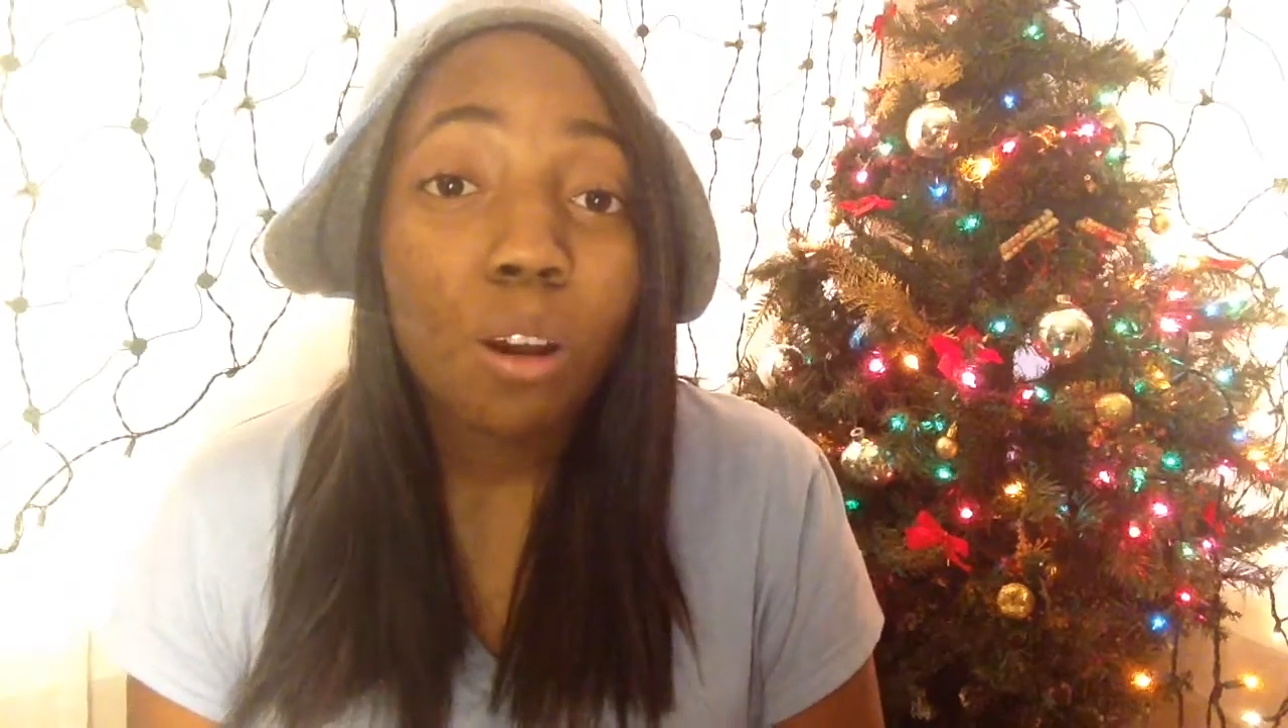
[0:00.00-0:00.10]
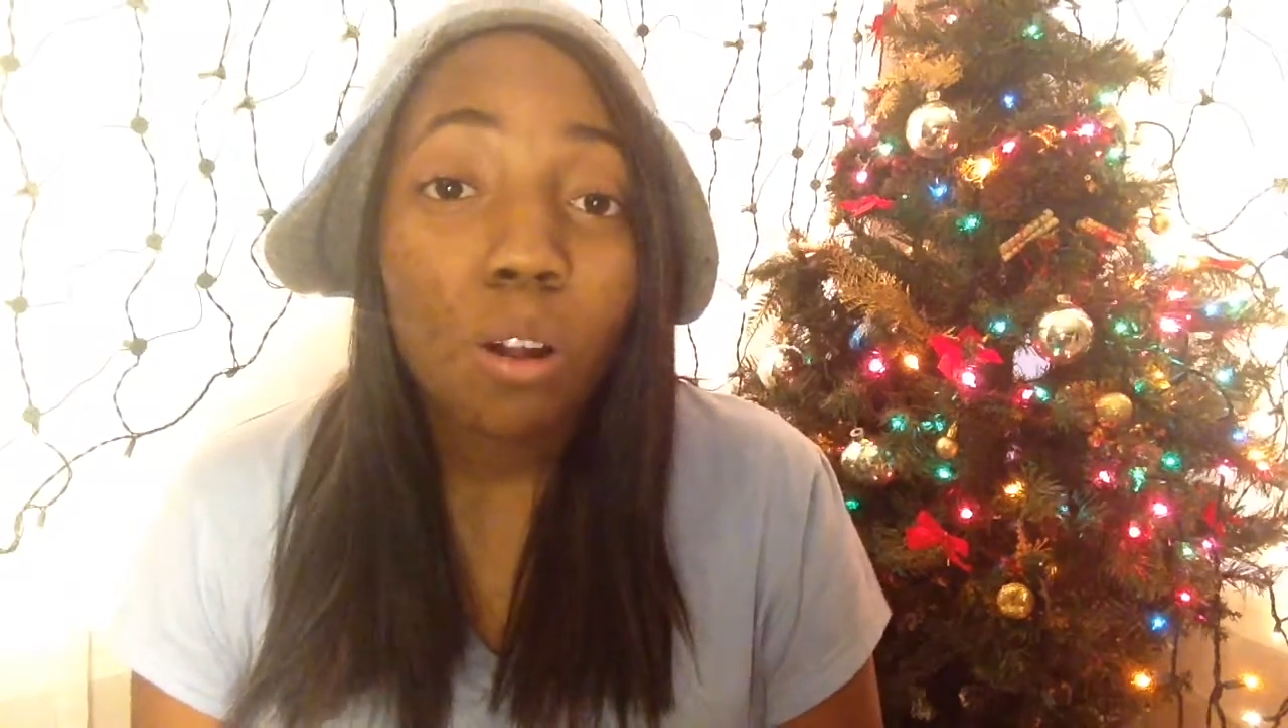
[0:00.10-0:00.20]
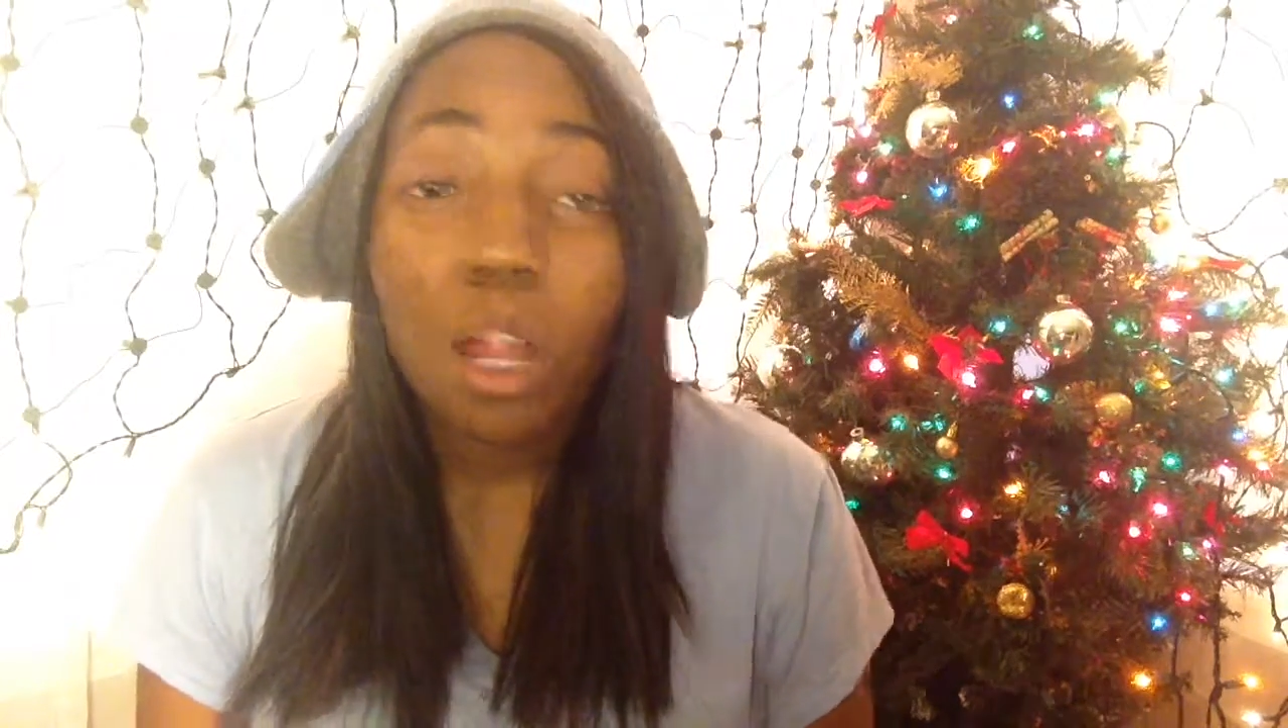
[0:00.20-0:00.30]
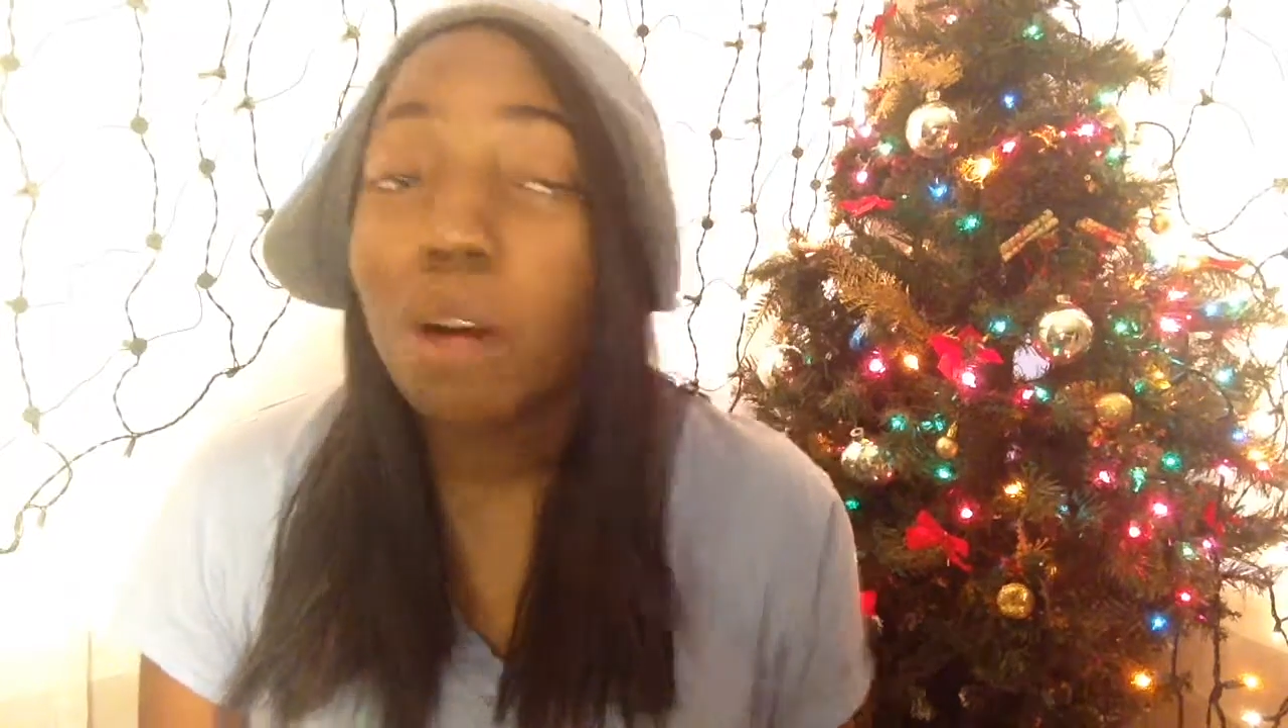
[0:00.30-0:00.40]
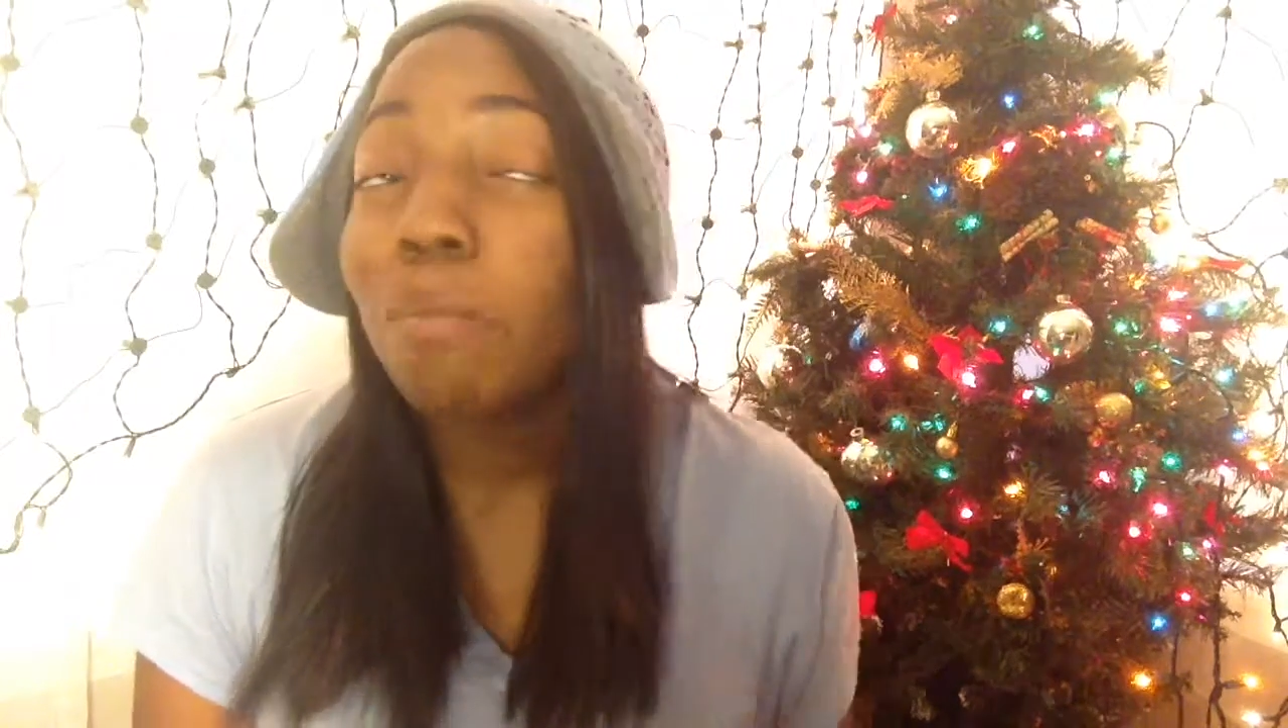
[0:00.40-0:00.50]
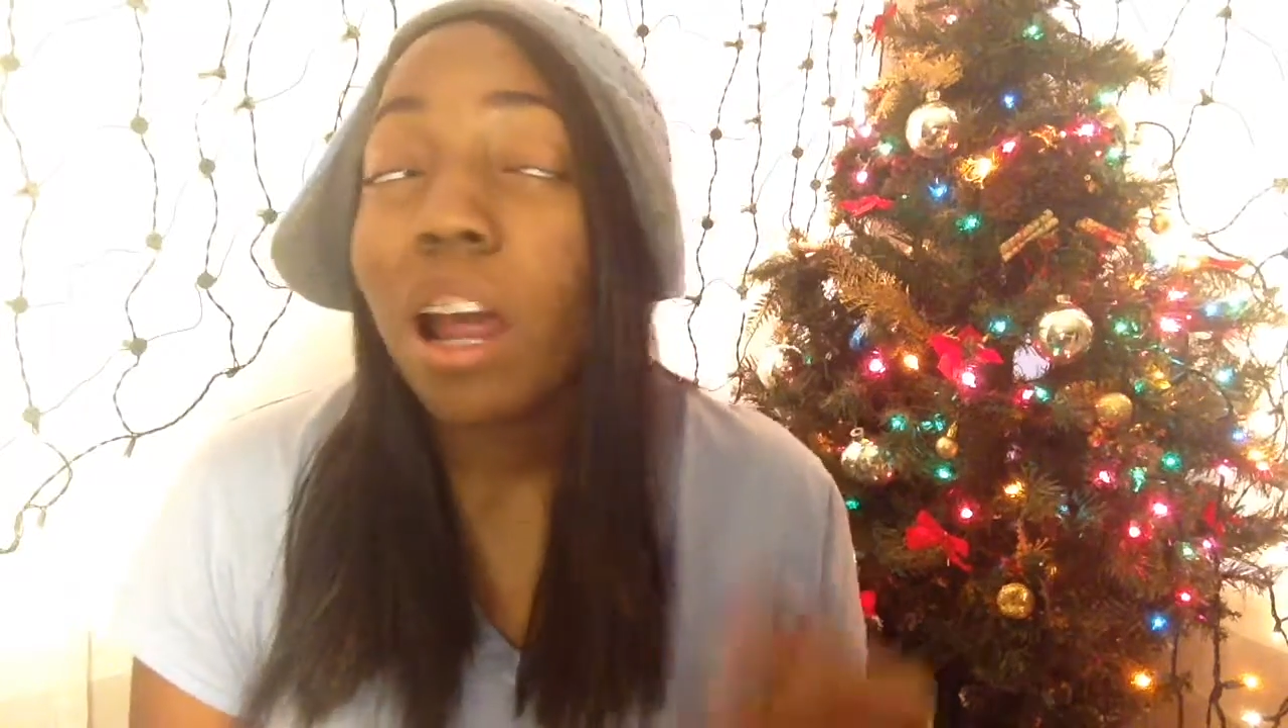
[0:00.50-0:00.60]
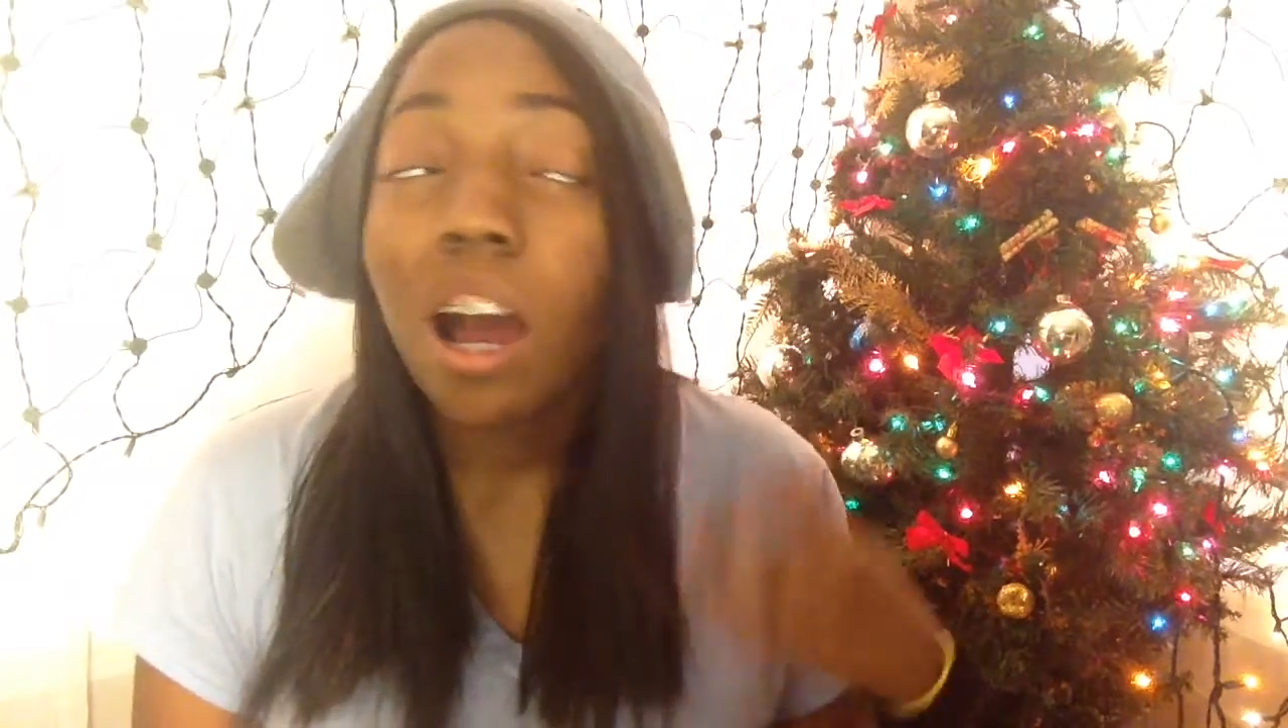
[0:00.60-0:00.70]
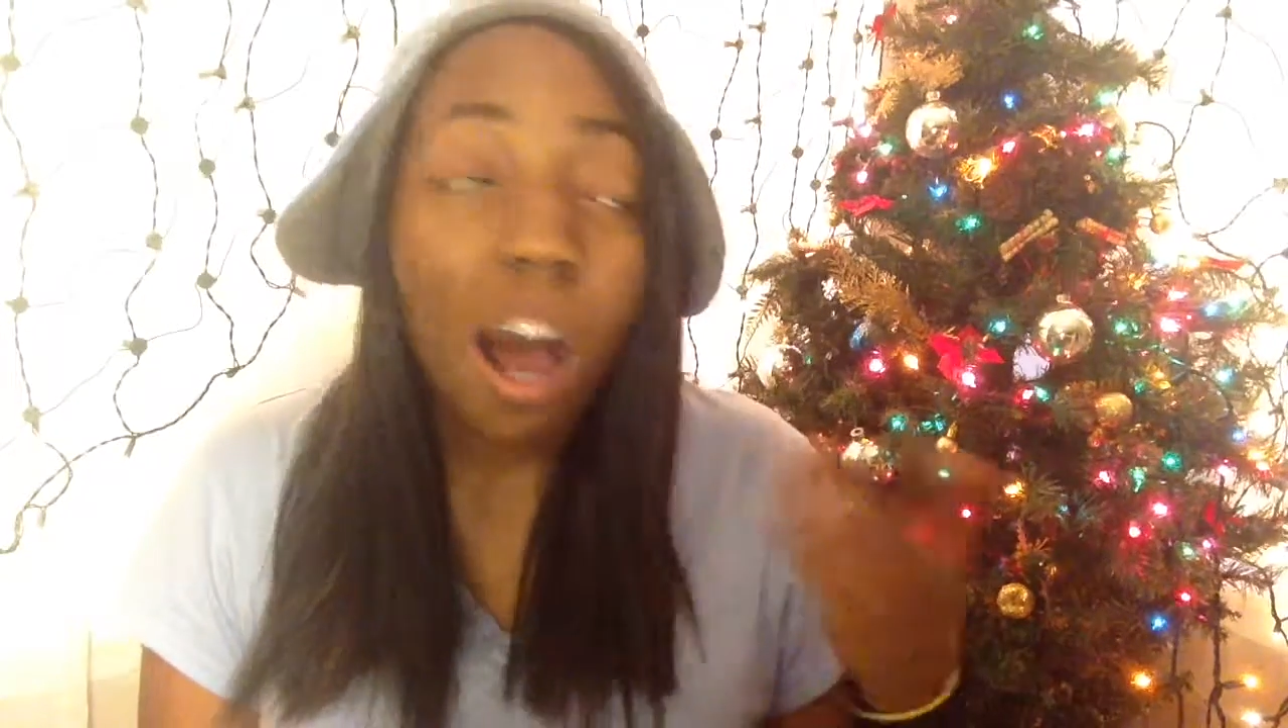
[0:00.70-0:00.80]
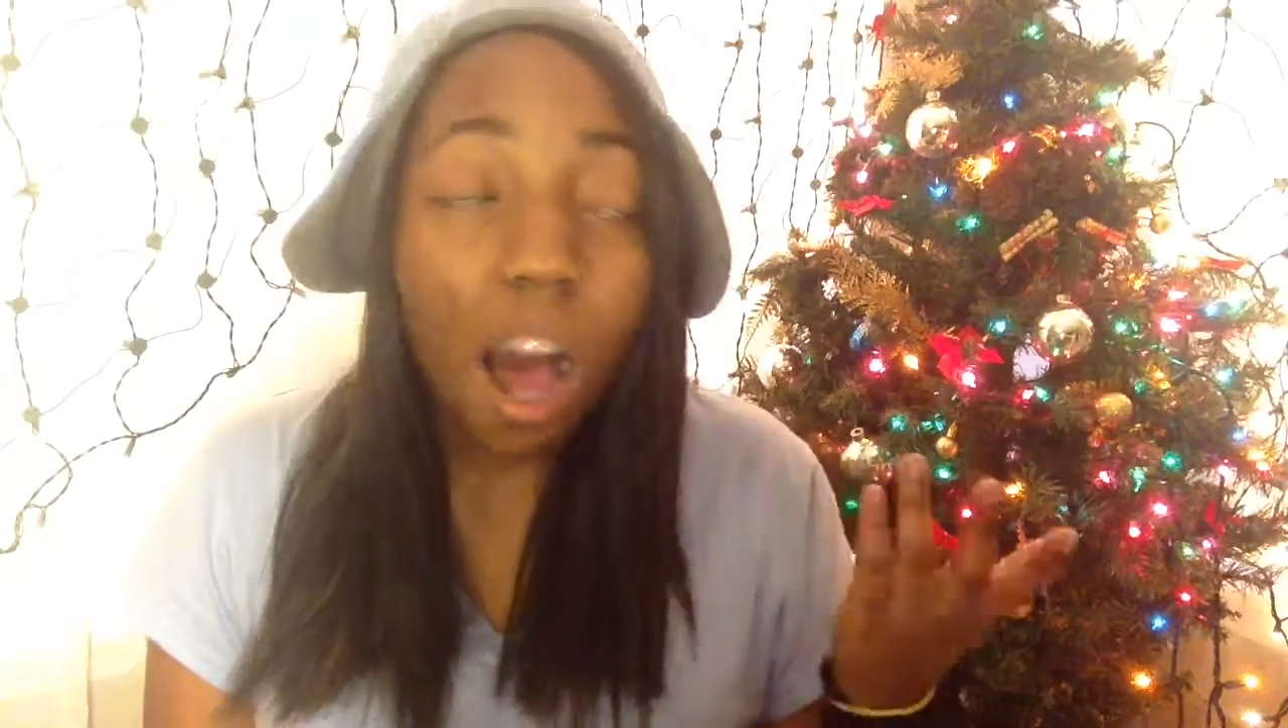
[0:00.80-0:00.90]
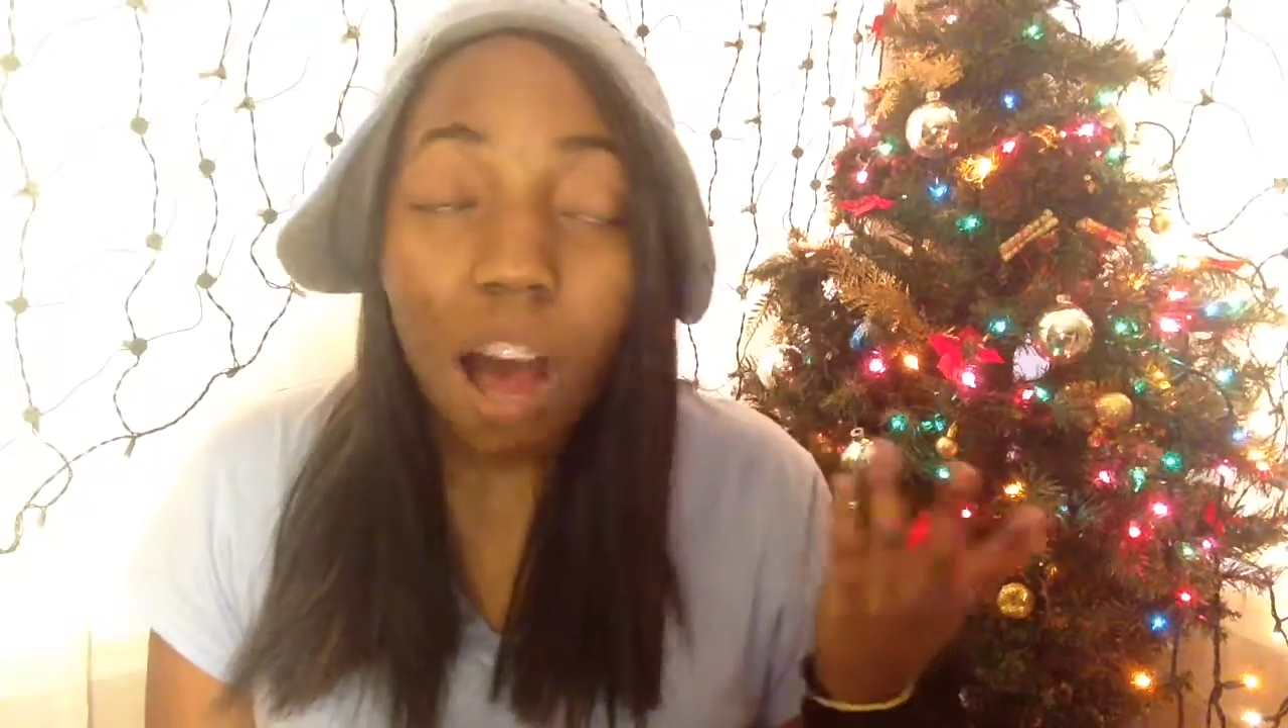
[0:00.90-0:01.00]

Oklahoma,